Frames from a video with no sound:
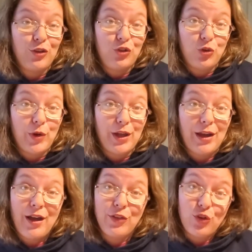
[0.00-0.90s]
and do it
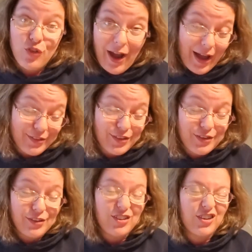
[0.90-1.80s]
on the grass
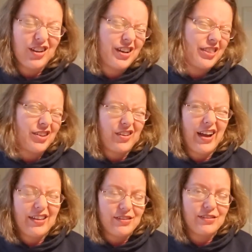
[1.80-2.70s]
because you're going to cut the
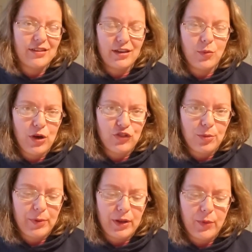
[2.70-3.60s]
grass and it's going to get washed
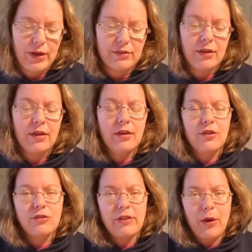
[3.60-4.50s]
up anyways.
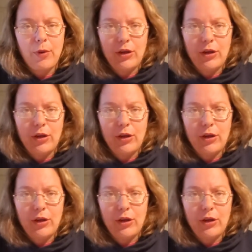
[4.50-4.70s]
So that way